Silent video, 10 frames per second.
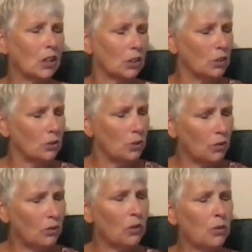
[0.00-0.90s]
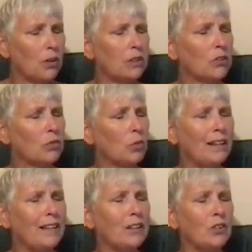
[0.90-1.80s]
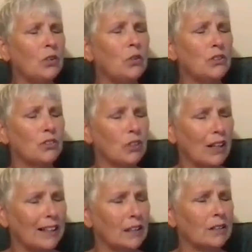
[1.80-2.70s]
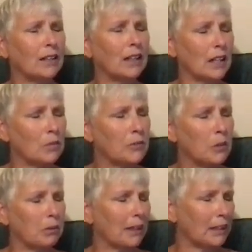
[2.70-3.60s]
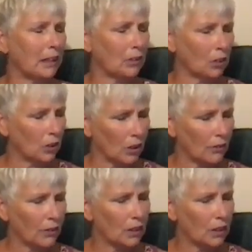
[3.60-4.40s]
You knew this when you decided to come to planet Earth.